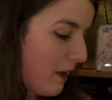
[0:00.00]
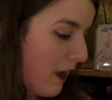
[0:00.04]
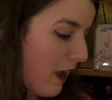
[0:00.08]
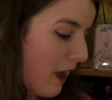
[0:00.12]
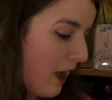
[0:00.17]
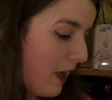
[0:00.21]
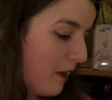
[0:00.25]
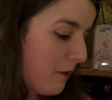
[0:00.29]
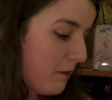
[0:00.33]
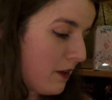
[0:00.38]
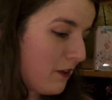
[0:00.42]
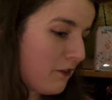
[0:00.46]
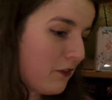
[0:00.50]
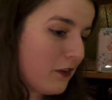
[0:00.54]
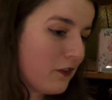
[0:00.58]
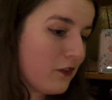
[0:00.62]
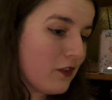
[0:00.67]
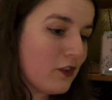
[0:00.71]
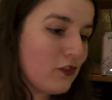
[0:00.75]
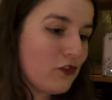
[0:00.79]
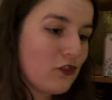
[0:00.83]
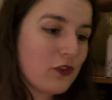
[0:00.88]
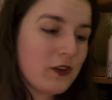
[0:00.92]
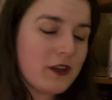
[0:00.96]
um, if you've
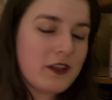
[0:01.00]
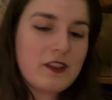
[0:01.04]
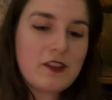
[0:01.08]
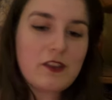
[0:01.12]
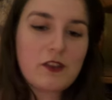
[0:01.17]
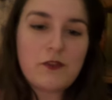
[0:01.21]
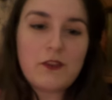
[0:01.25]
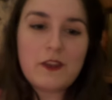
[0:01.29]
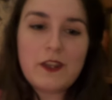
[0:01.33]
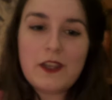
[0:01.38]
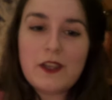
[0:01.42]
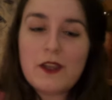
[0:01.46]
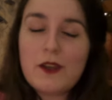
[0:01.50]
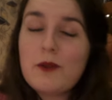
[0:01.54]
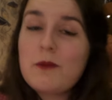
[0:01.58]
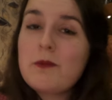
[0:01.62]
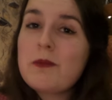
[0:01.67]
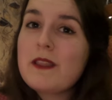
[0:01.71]
enjoyed this video,